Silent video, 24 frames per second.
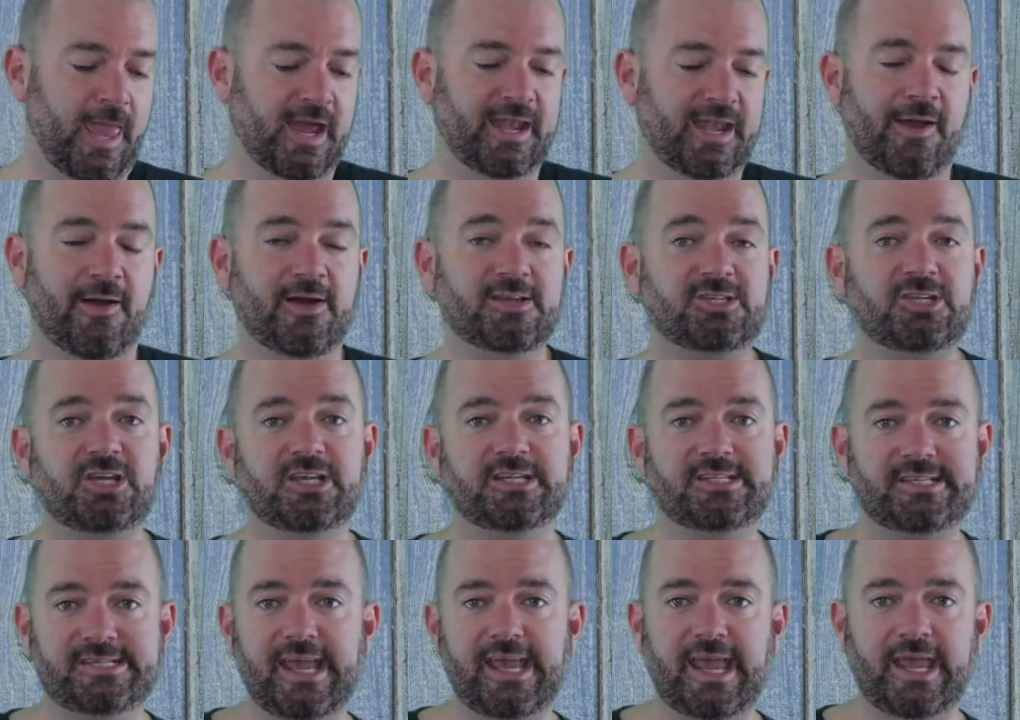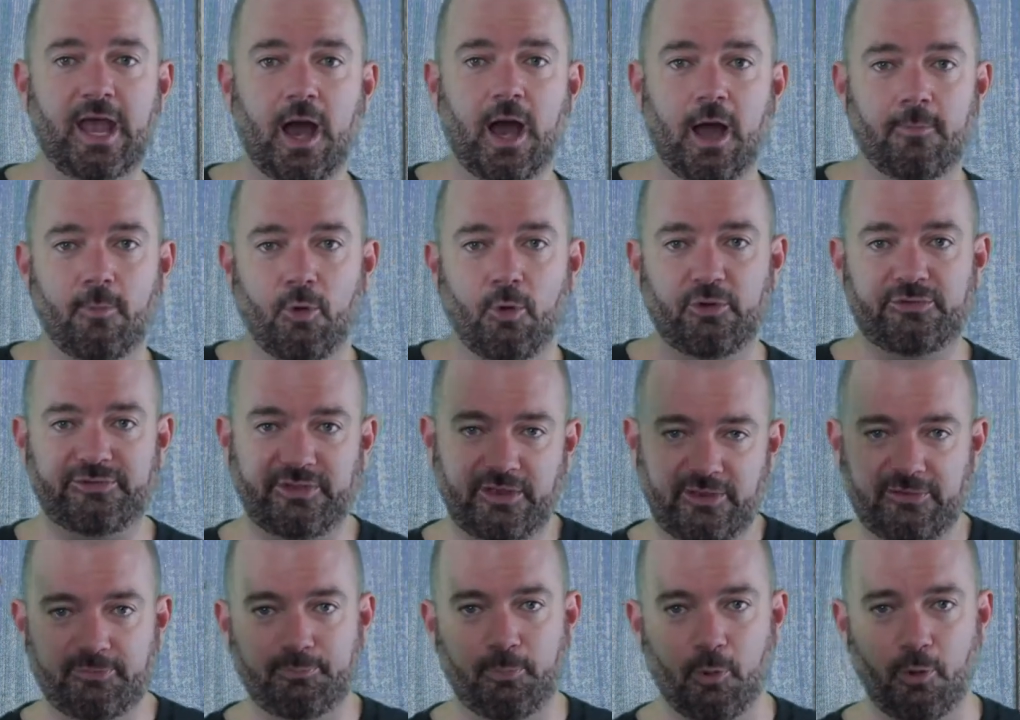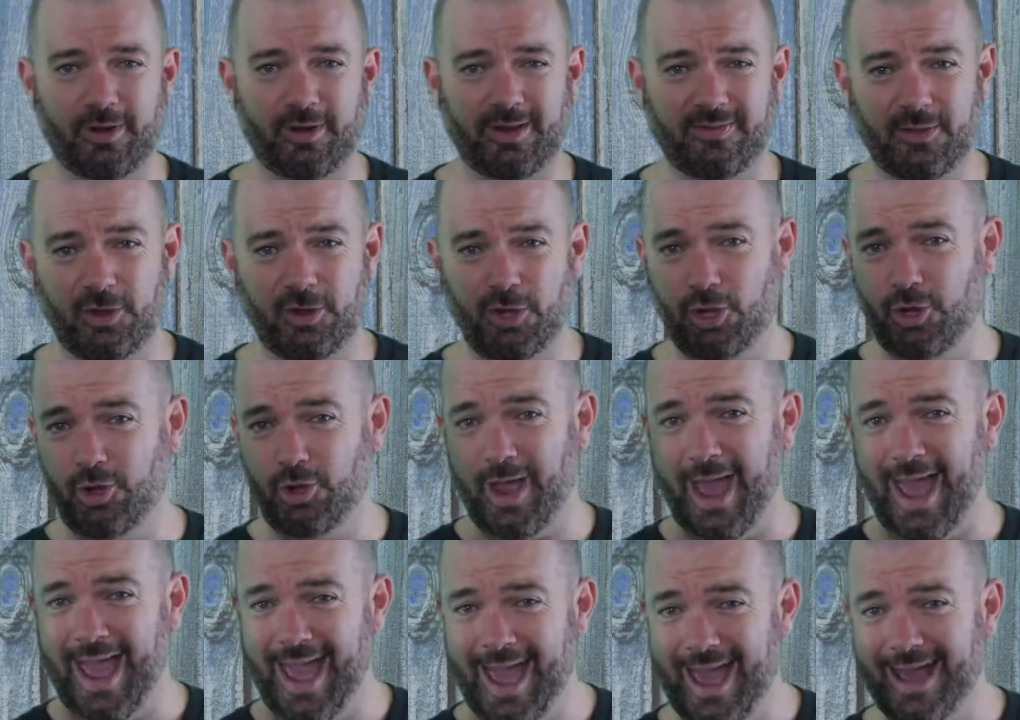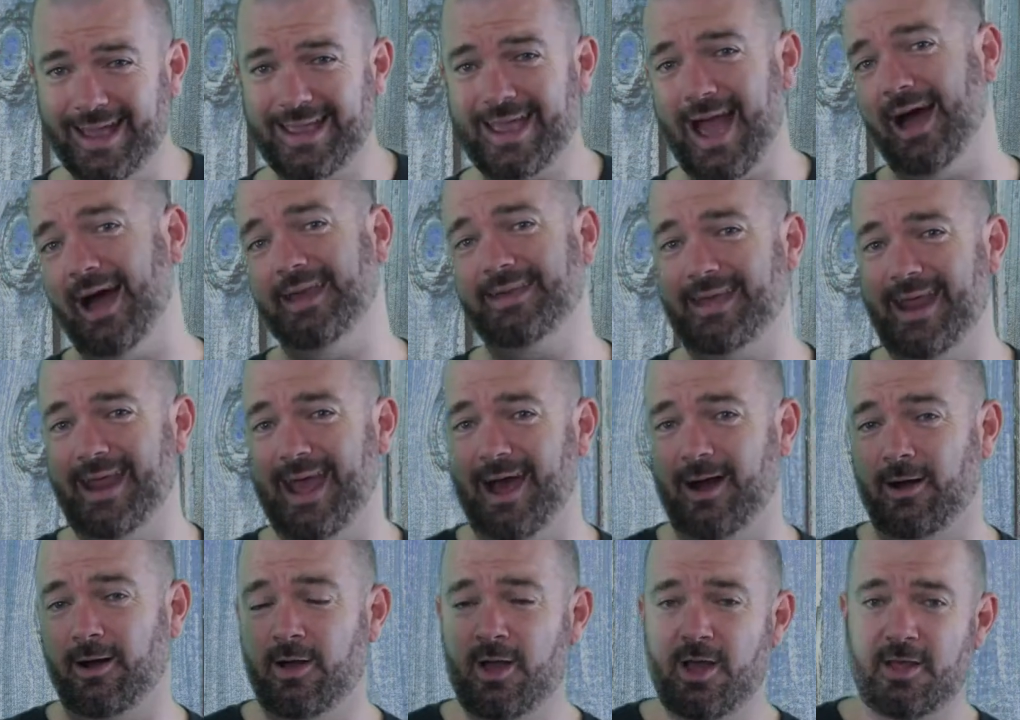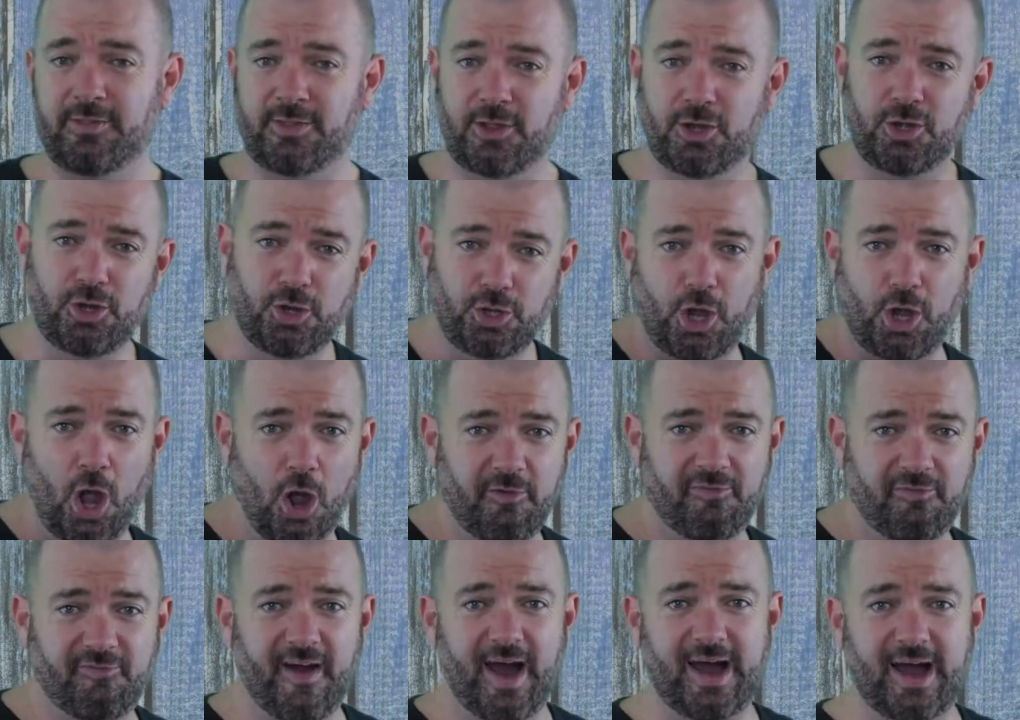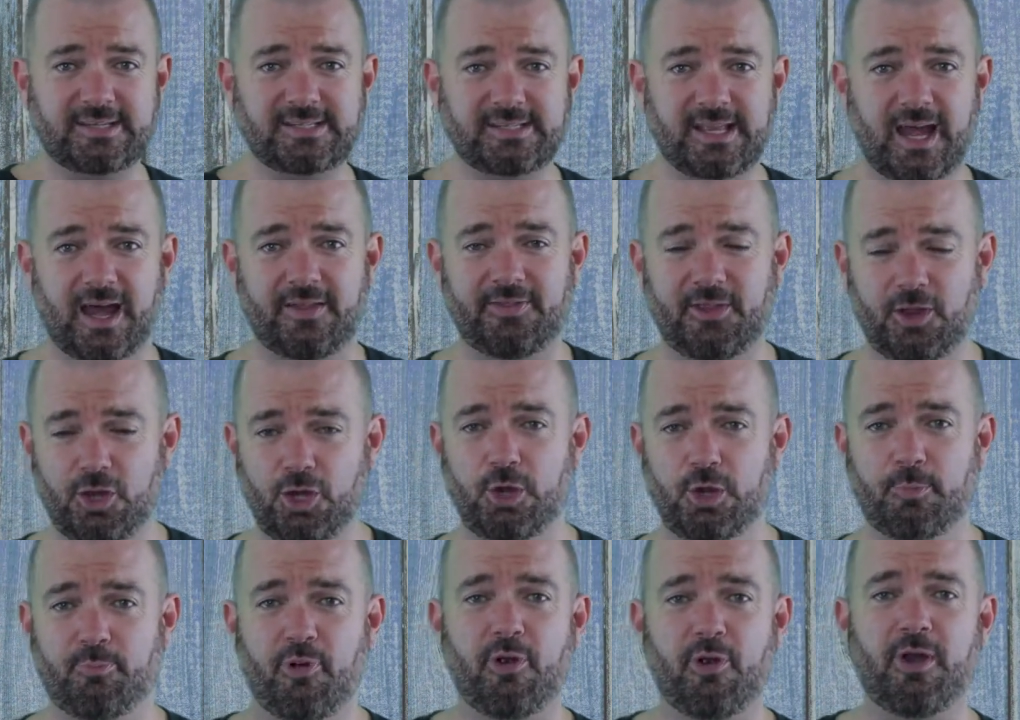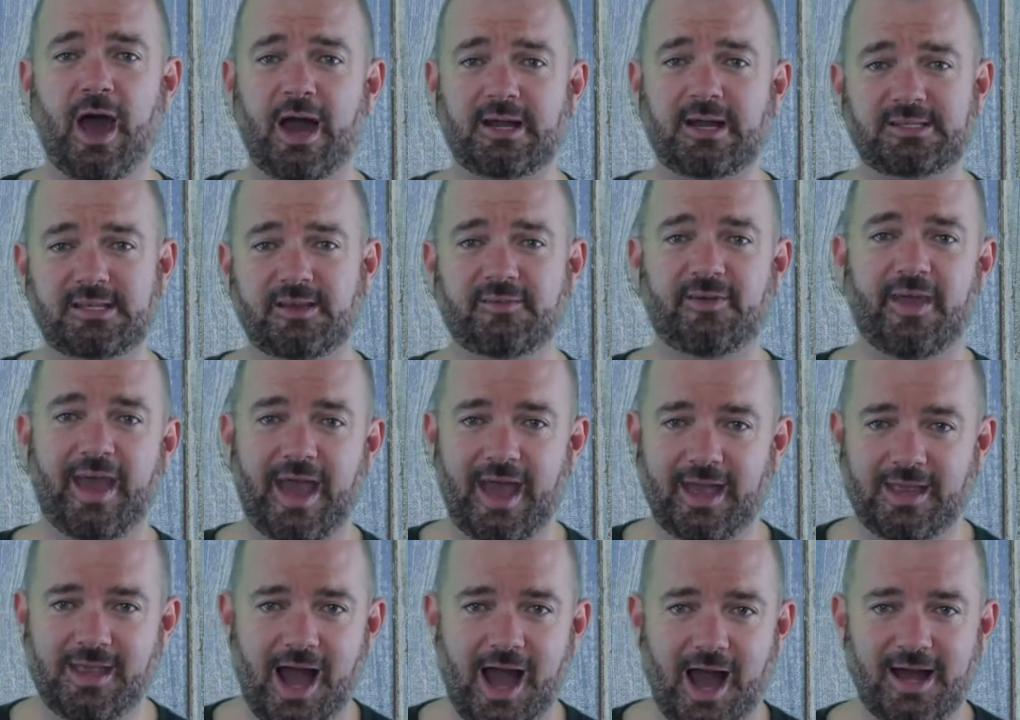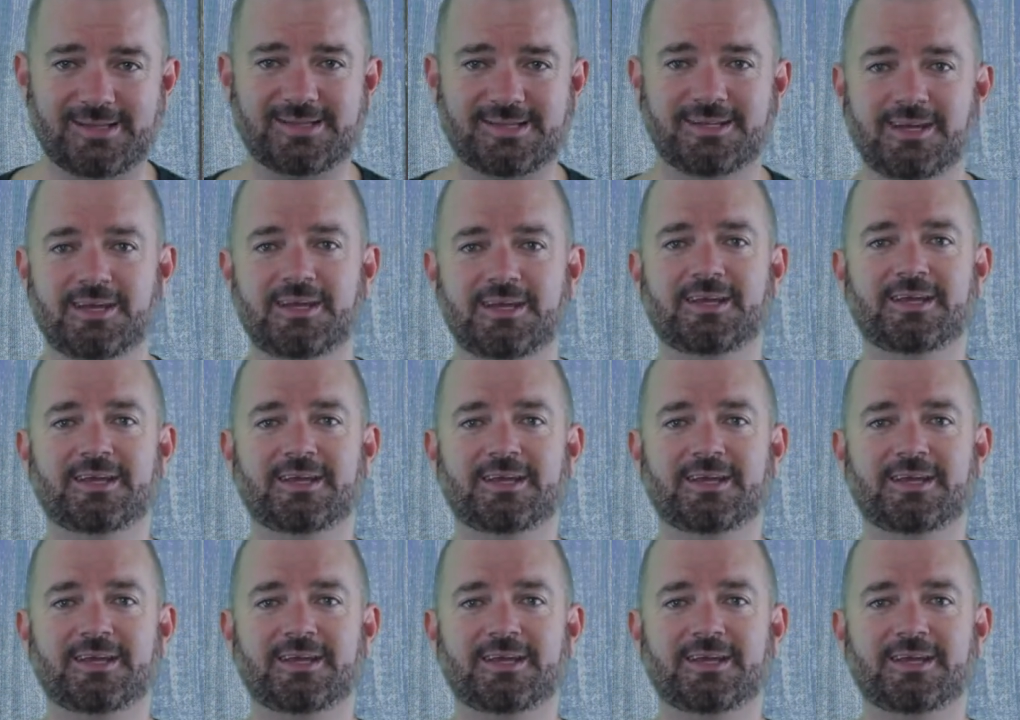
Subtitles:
Now, as you can see, I'm also sporting the new haircut now, the new Go Faster, the new productive haircut.